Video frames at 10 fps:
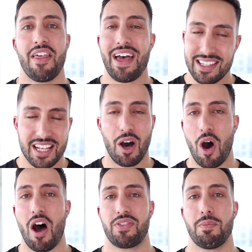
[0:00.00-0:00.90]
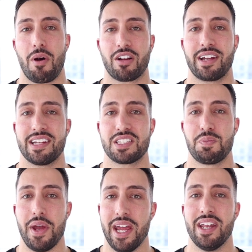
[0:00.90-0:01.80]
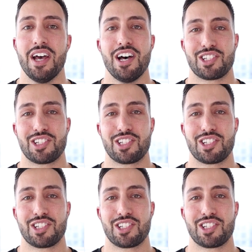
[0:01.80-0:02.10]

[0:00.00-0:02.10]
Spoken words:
That's how hot the market has been.